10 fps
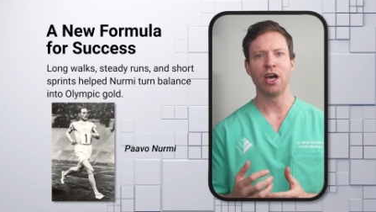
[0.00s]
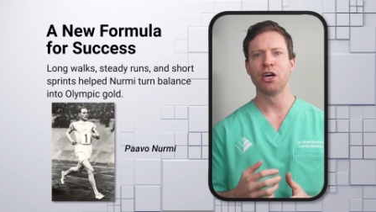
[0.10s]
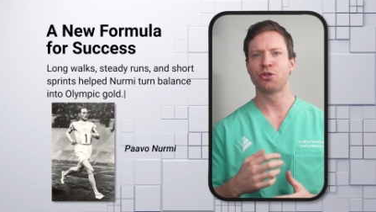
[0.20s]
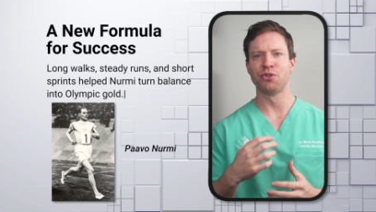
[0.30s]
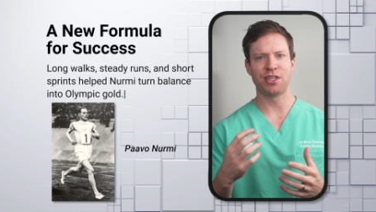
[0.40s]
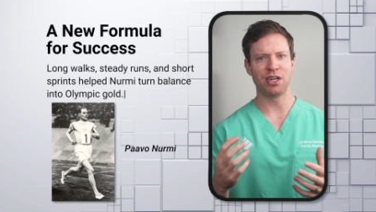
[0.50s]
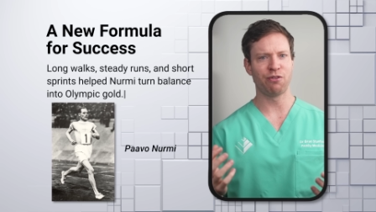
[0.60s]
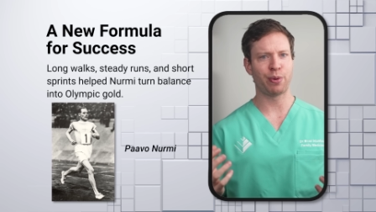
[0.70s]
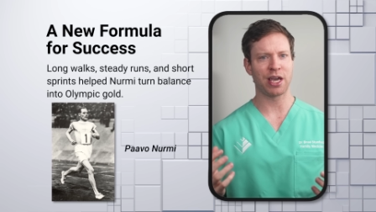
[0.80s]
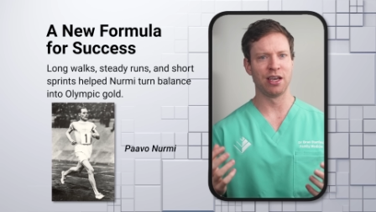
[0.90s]
So instead
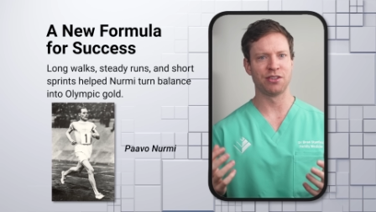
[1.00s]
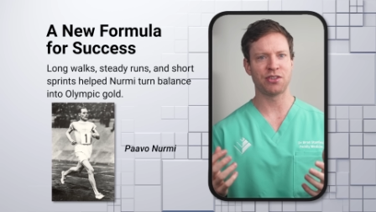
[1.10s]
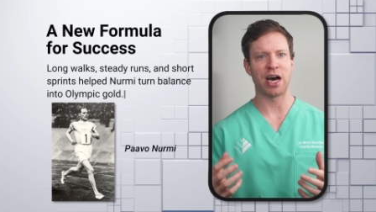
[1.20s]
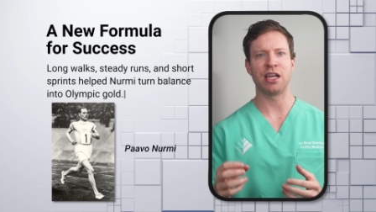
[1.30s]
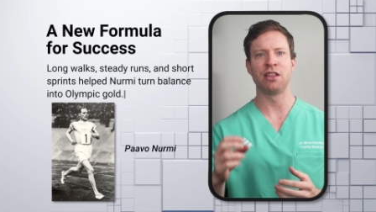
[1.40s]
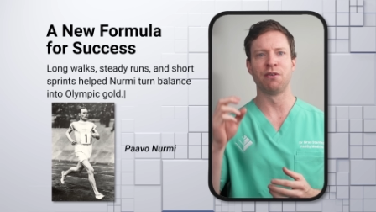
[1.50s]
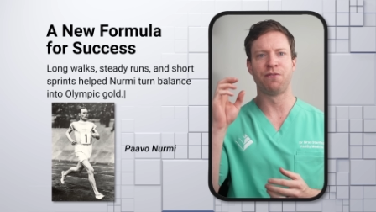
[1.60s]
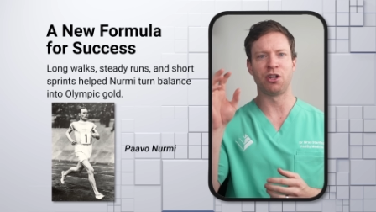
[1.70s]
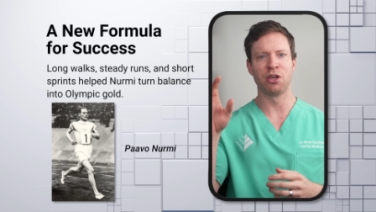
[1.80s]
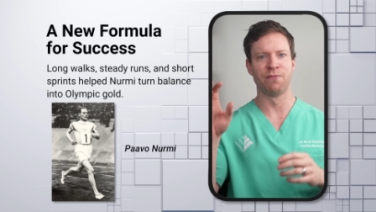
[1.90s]
of picking a side in the
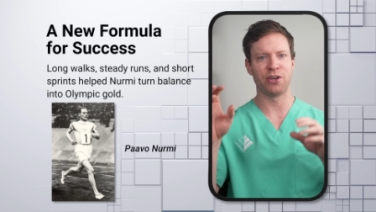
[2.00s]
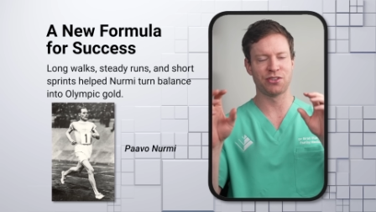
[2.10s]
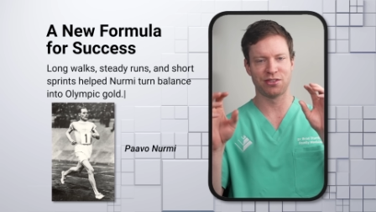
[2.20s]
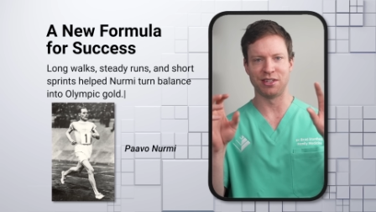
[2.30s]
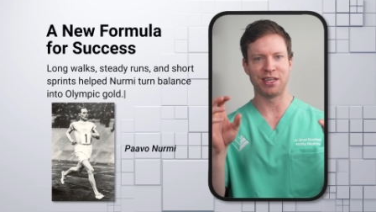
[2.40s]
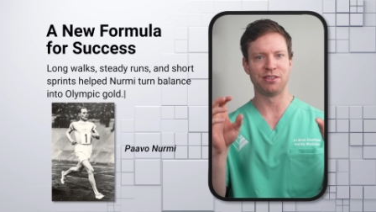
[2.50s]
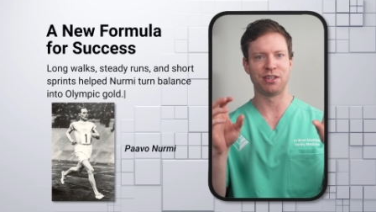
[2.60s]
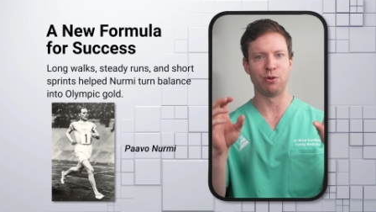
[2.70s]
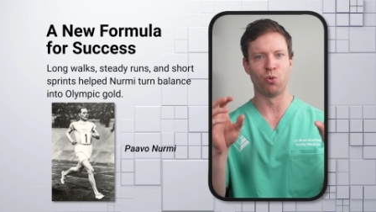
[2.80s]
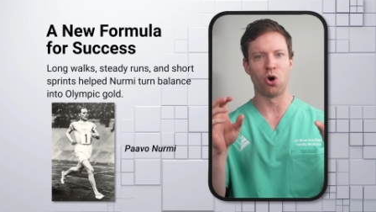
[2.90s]
volume versus
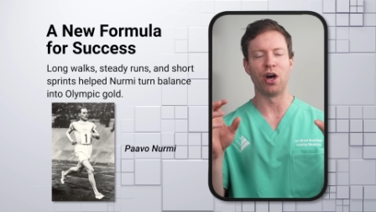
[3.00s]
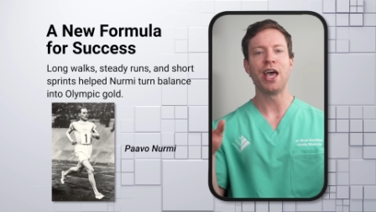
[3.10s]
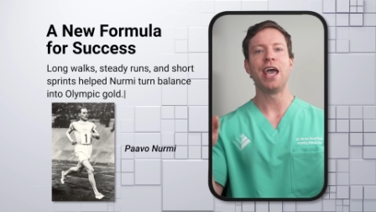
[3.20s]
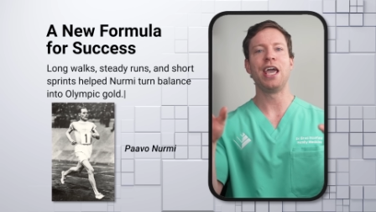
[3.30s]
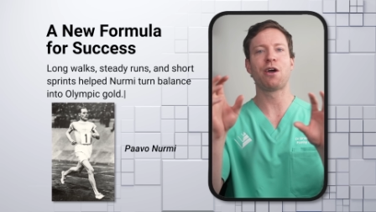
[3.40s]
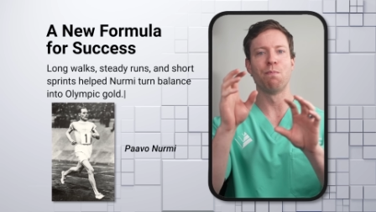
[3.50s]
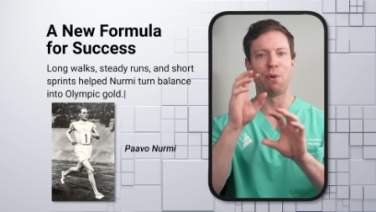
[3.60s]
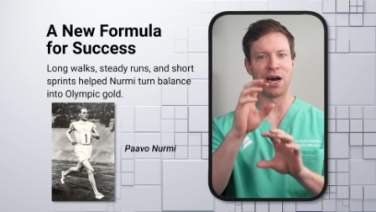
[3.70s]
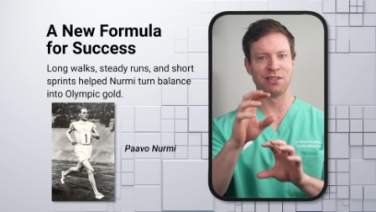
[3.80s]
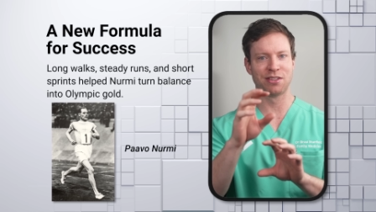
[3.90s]
intensity war, he
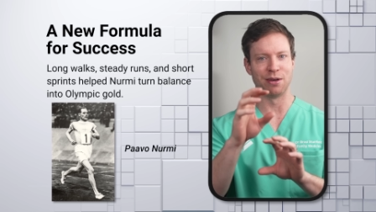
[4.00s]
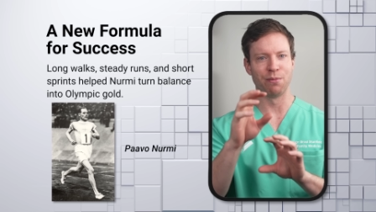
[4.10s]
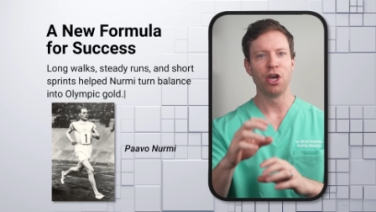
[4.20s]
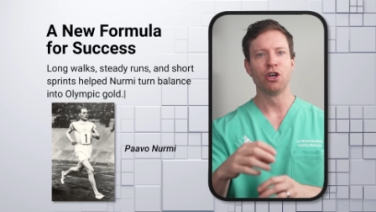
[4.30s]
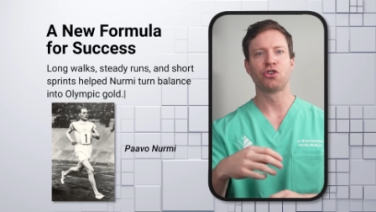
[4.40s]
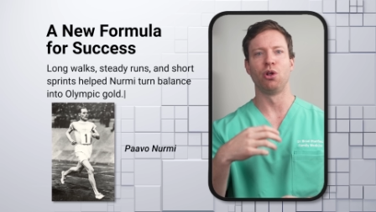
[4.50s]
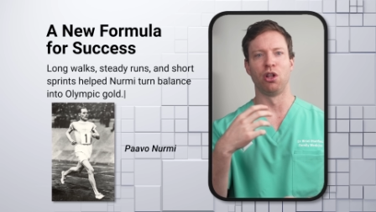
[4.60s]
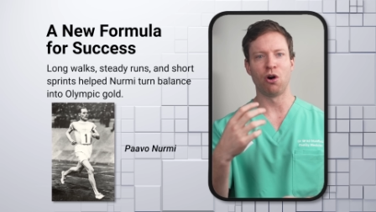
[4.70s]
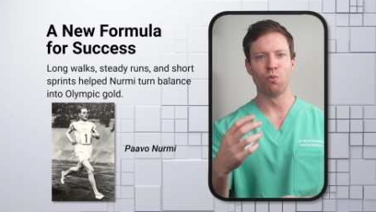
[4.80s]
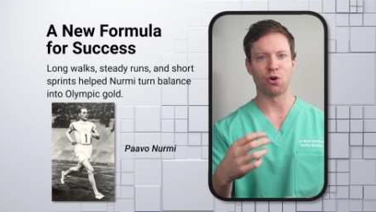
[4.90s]
combines them. So
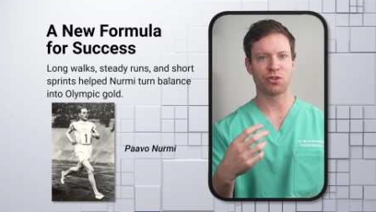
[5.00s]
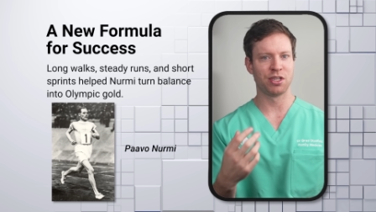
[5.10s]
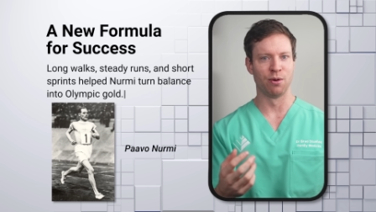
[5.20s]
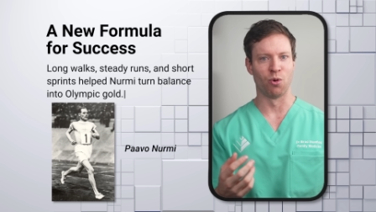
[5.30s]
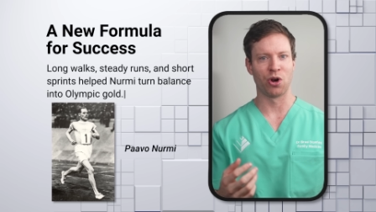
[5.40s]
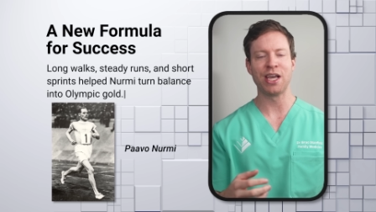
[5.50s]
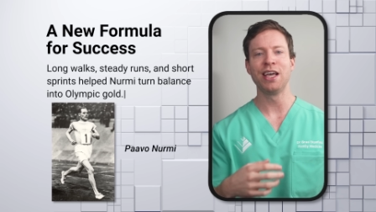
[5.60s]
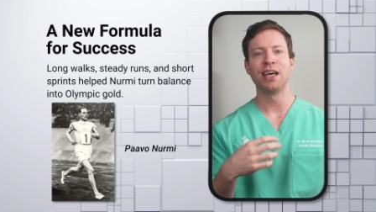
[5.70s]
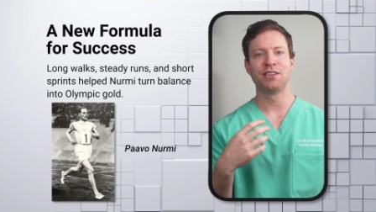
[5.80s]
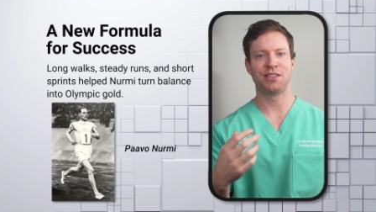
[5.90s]
long walks in the morning,
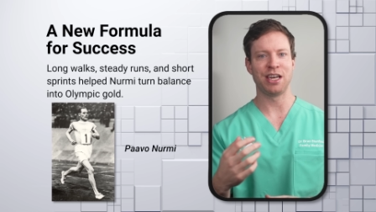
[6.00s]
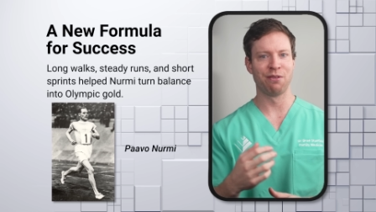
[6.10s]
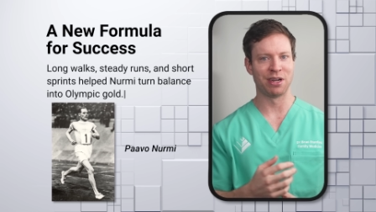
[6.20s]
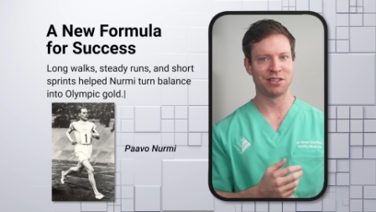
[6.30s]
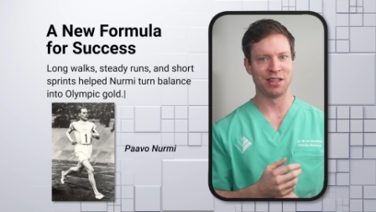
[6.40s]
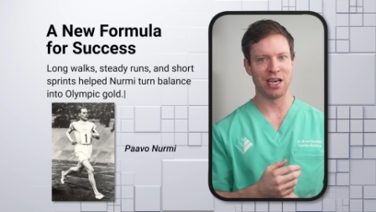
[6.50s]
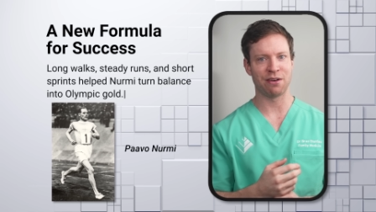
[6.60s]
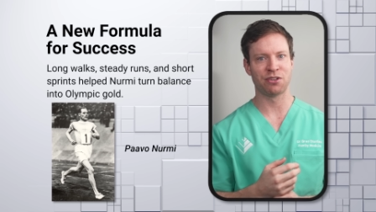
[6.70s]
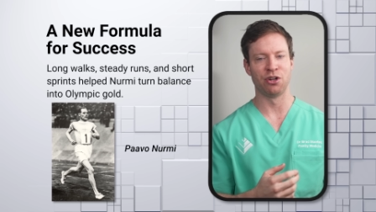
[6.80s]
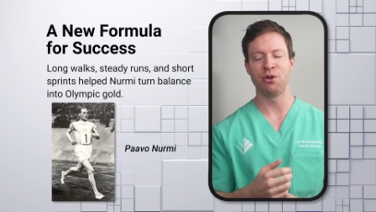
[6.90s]
steady runs in the
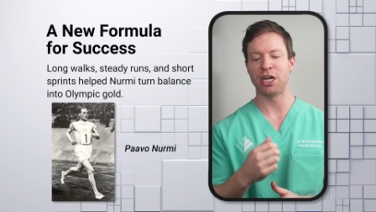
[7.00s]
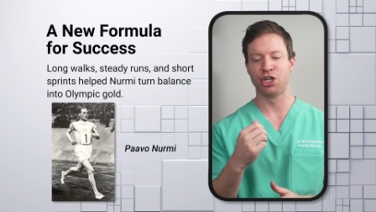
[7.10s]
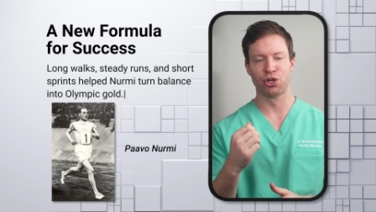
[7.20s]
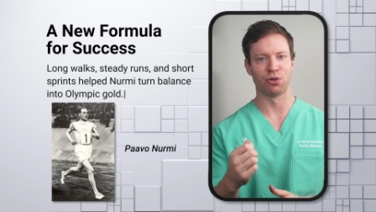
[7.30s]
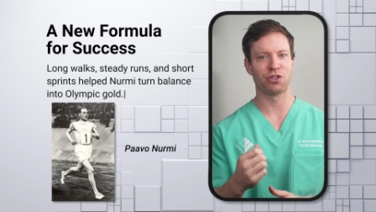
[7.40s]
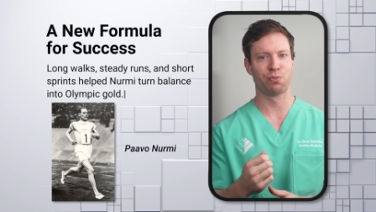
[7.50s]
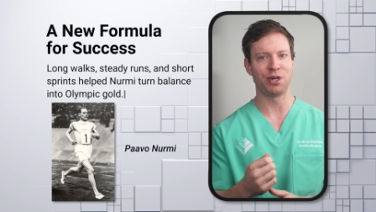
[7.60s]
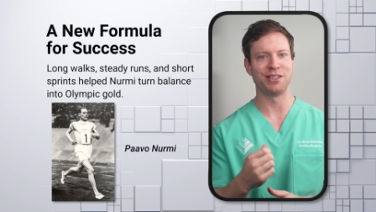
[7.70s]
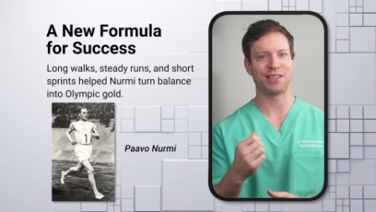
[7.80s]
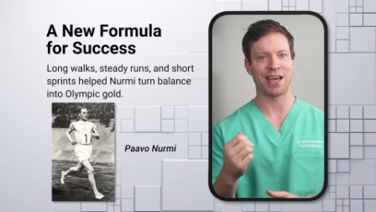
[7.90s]
afternoon, and short
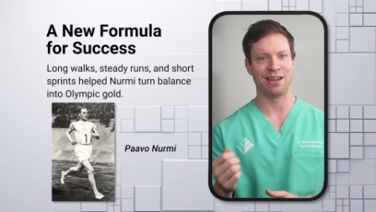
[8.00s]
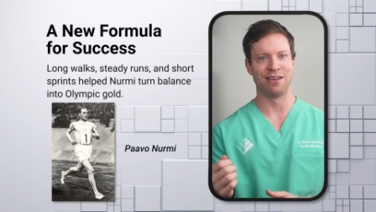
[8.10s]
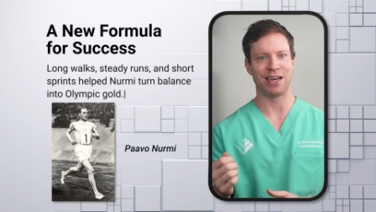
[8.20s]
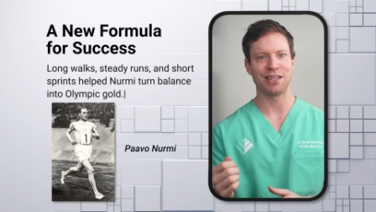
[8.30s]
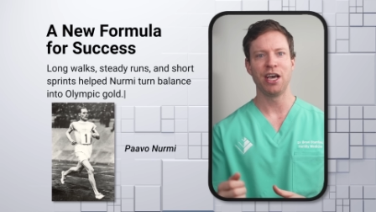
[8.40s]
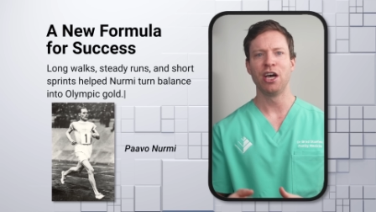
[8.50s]
sprints at night.